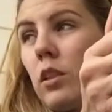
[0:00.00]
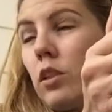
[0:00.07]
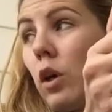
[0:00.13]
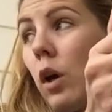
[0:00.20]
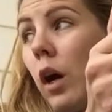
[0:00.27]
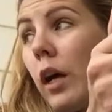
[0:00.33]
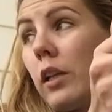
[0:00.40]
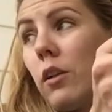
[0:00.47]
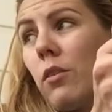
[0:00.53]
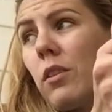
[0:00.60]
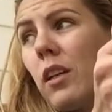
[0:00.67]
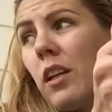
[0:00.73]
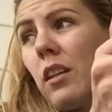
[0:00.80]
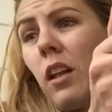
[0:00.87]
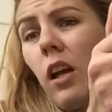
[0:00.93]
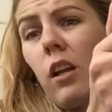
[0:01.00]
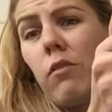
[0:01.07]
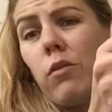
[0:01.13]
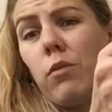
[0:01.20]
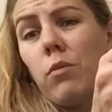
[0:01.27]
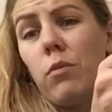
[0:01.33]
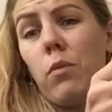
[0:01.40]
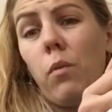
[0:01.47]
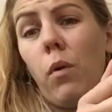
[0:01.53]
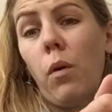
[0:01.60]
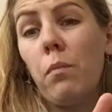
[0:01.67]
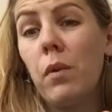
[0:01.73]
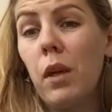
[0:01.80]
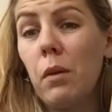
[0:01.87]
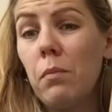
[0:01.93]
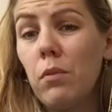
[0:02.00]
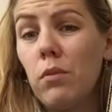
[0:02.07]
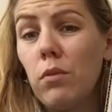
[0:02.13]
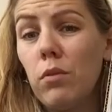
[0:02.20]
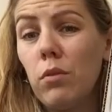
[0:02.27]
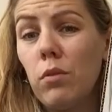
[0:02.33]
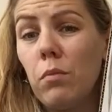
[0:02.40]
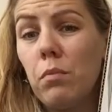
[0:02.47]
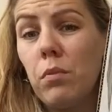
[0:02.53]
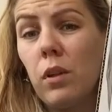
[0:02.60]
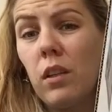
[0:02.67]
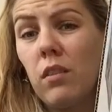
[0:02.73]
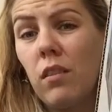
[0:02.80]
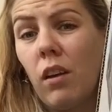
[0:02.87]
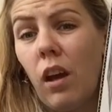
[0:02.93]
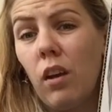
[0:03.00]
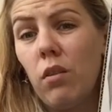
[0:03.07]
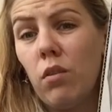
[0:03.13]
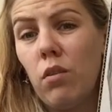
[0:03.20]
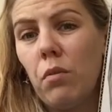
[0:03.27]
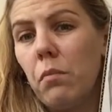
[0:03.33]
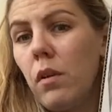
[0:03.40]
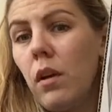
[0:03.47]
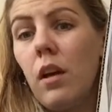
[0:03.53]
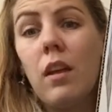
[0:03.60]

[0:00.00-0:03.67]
So I know that a lot of you won't be able to print at home.